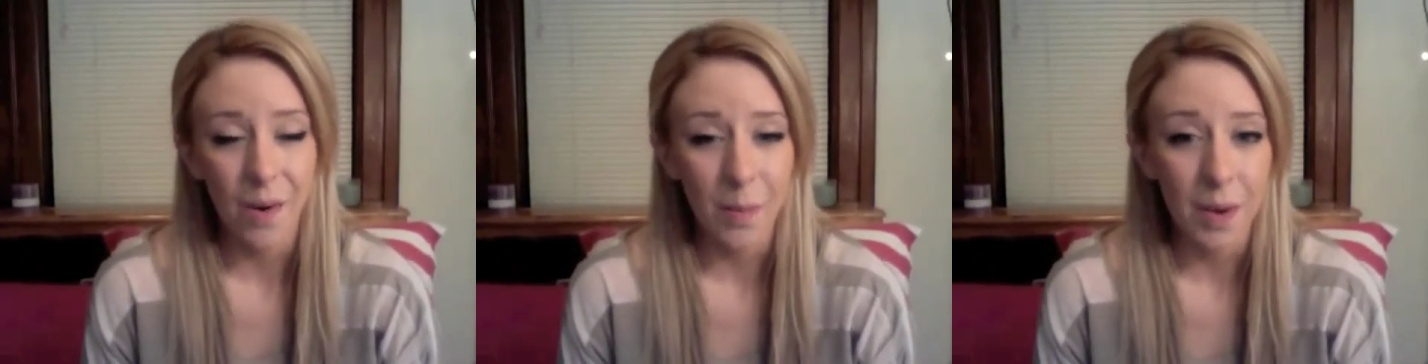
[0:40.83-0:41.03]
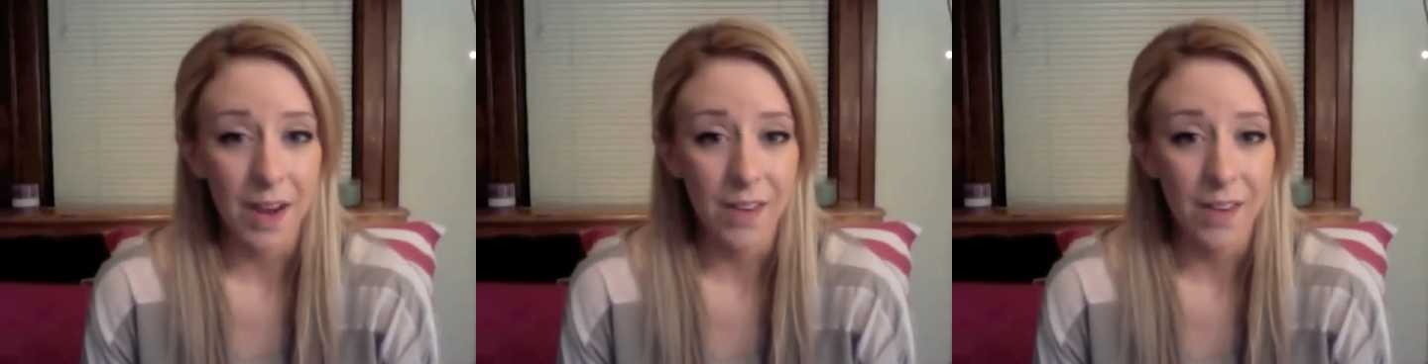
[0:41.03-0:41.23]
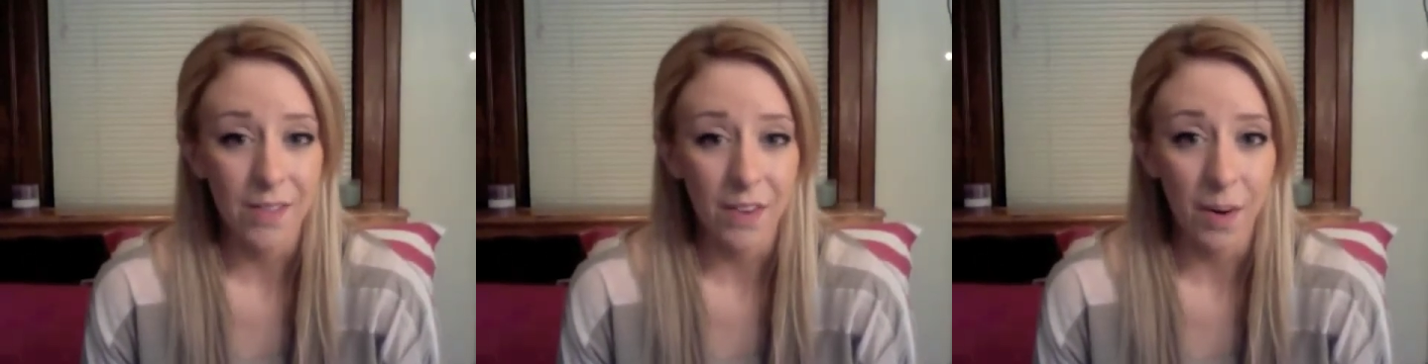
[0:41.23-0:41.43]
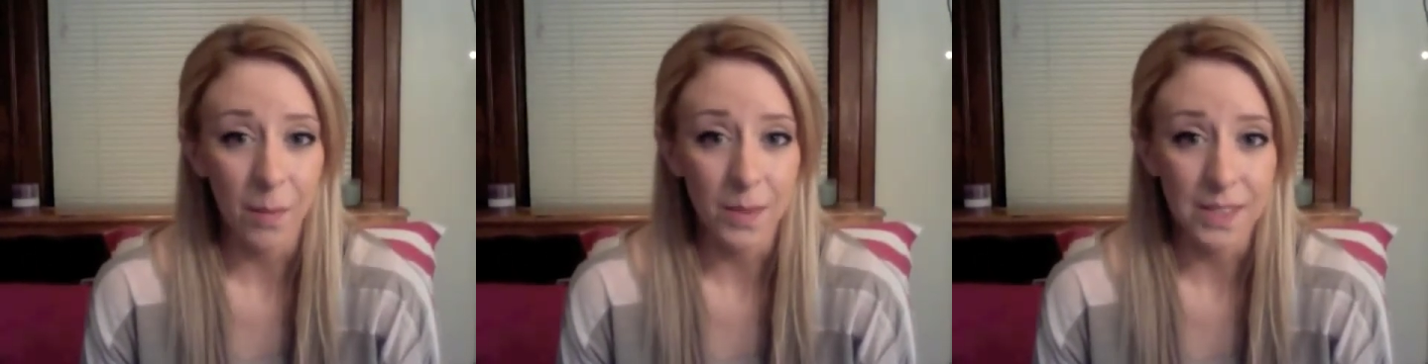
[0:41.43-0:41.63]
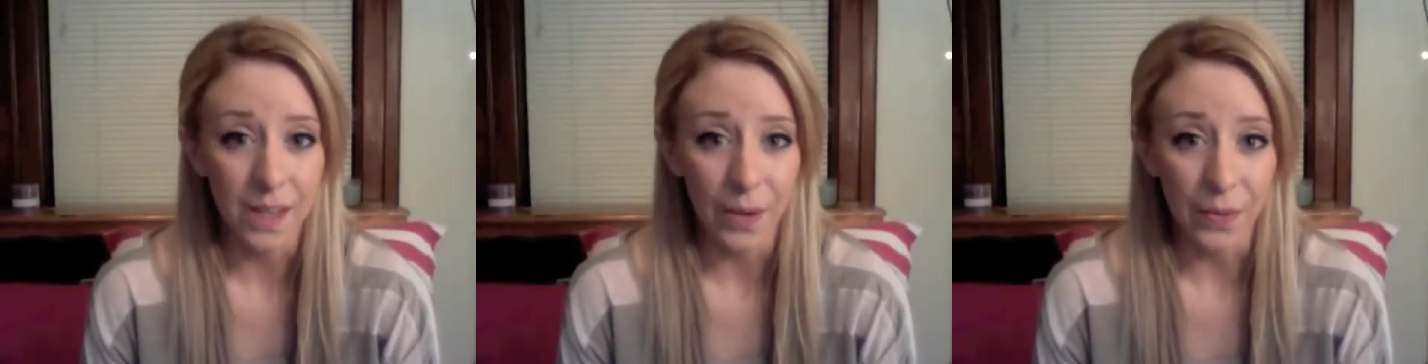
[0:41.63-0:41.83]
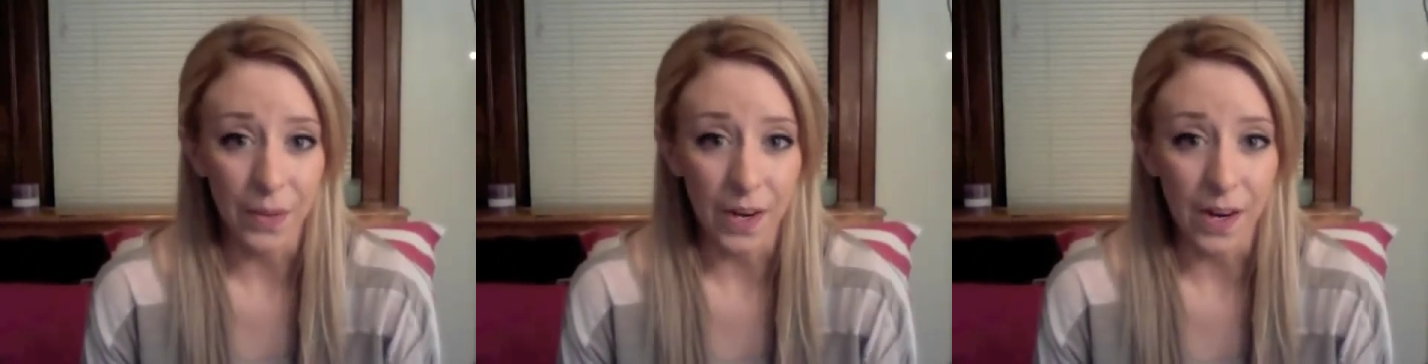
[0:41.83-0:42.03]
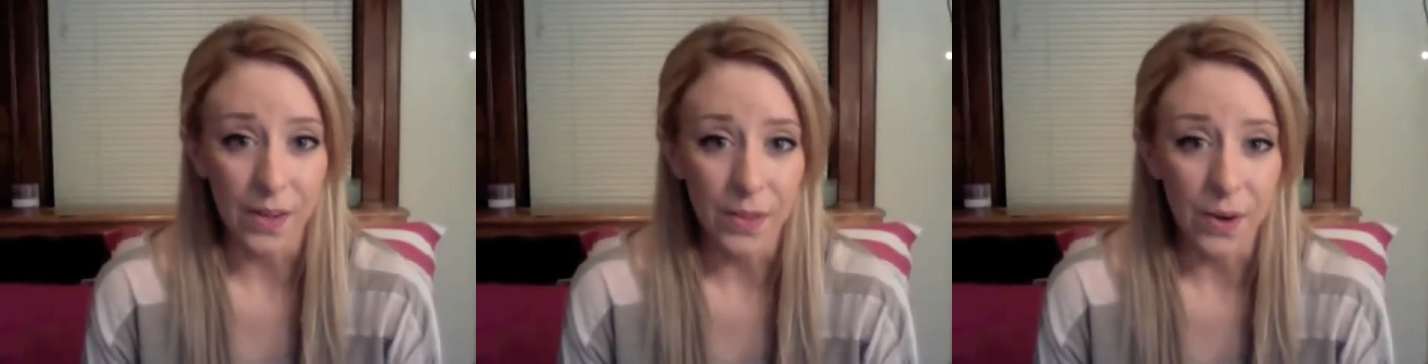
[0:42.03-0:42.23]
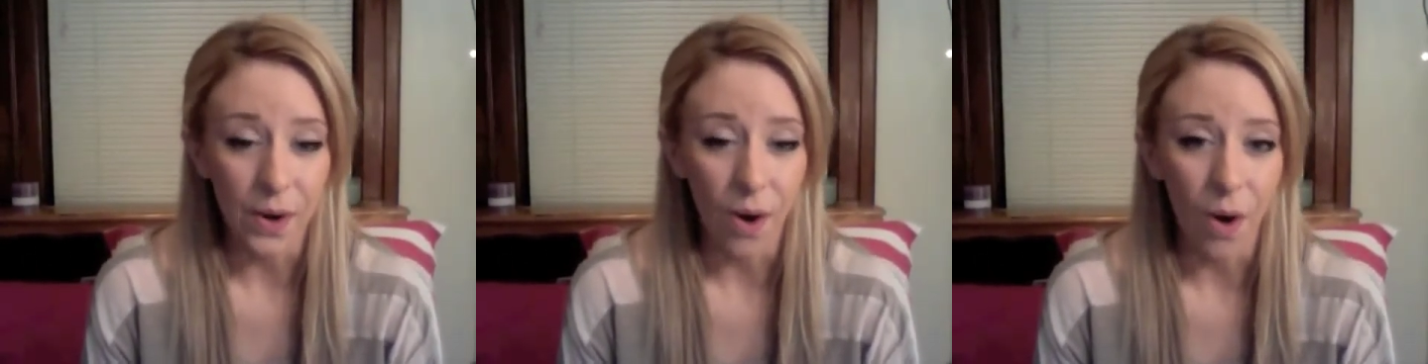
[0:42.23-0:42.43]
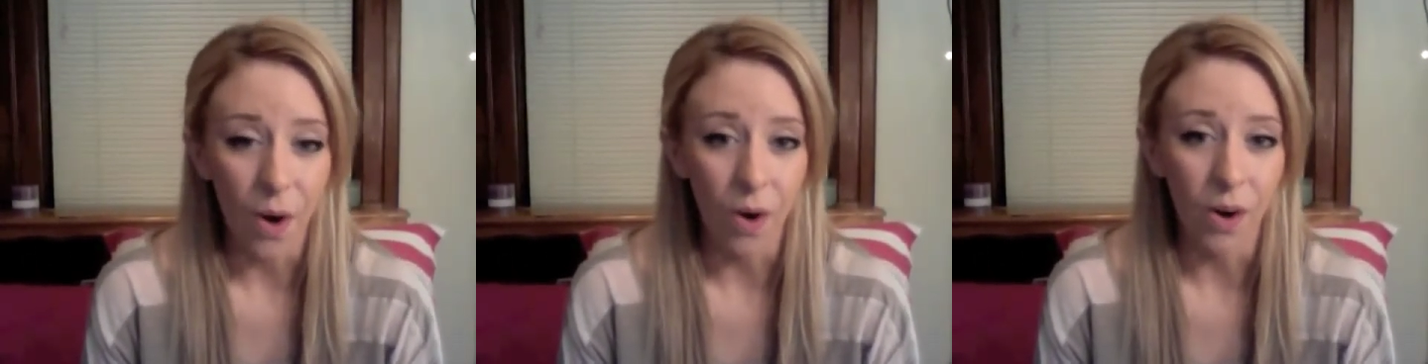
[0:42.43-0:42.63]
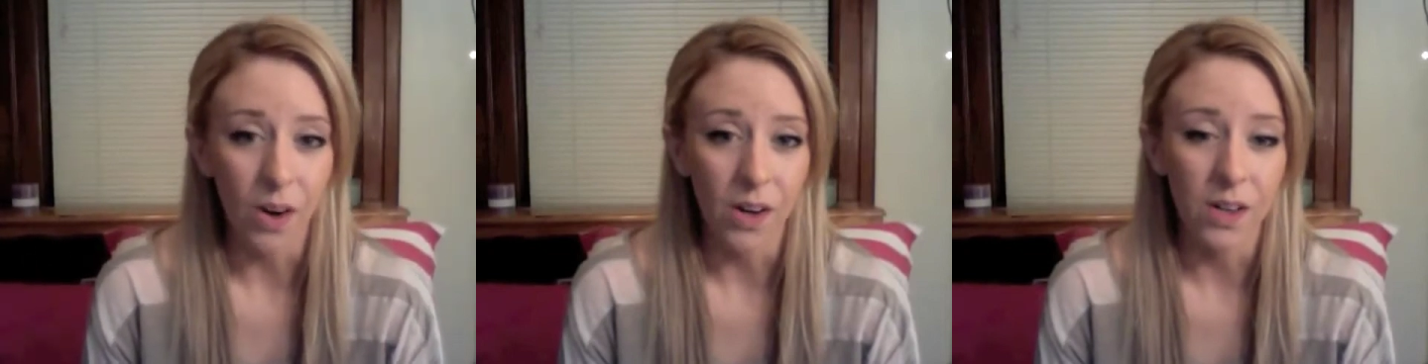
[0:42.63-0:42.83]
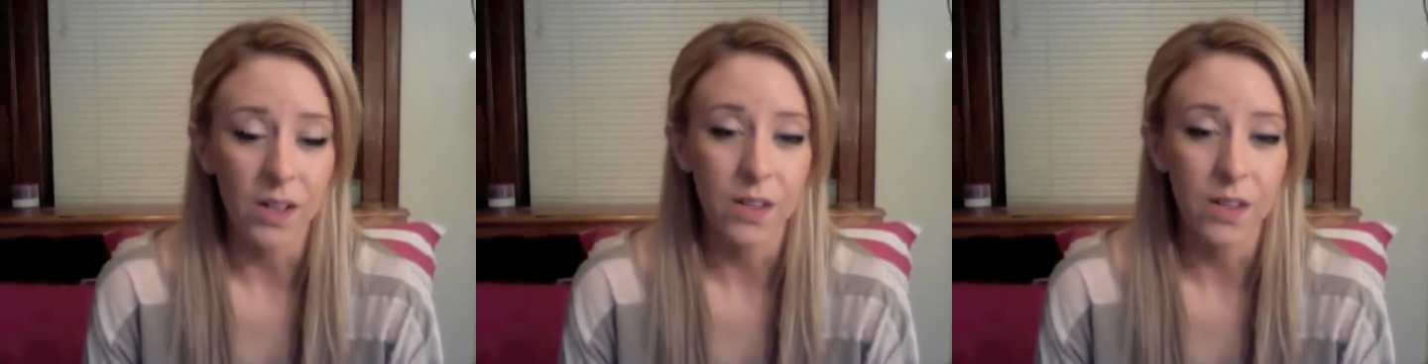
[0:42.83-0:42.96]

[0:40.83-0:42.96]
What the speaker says: bad farmers out there. There are